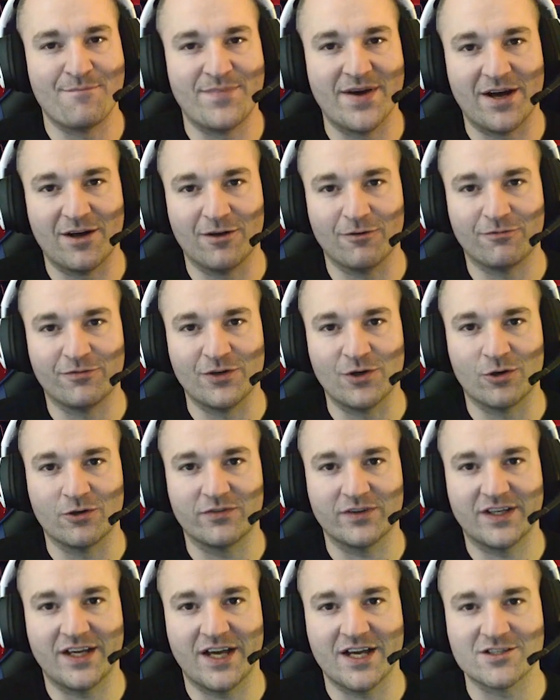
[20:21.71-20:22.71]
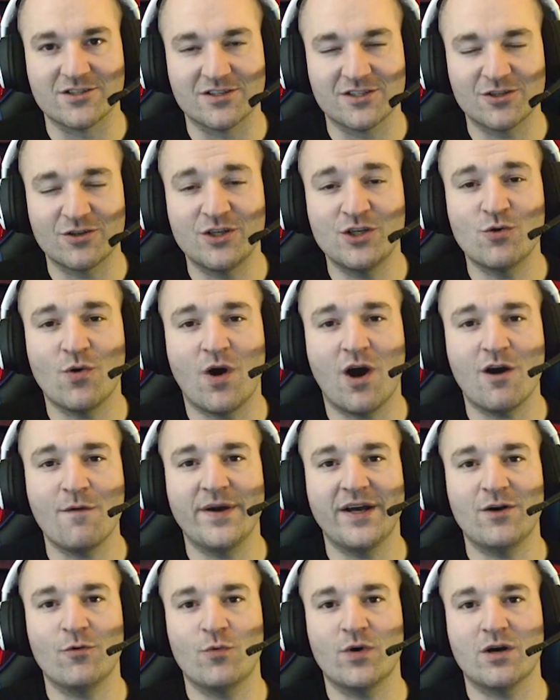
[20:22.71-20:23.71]
bell for notifications so you are
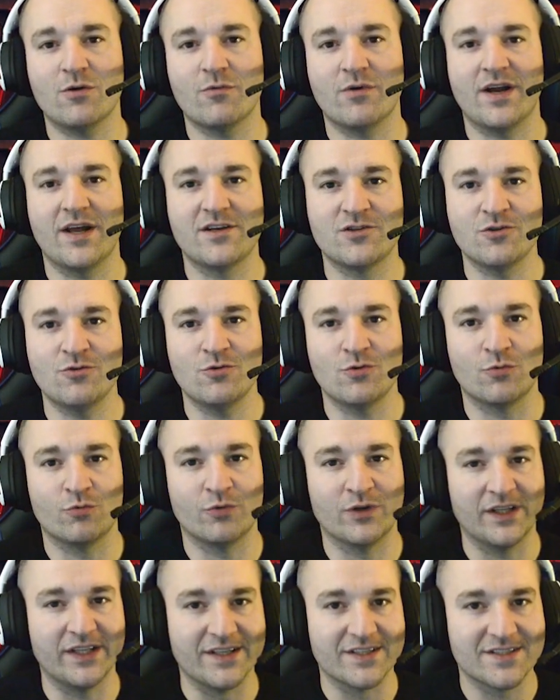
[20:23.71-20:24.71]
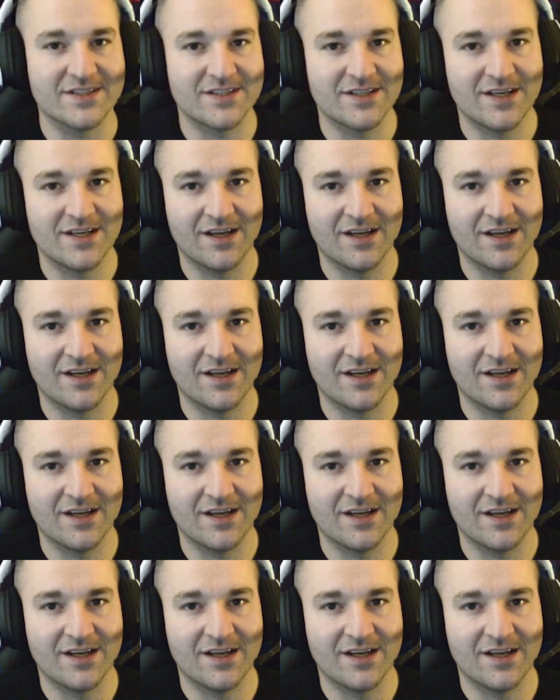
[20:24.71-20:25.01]
made aware when I do release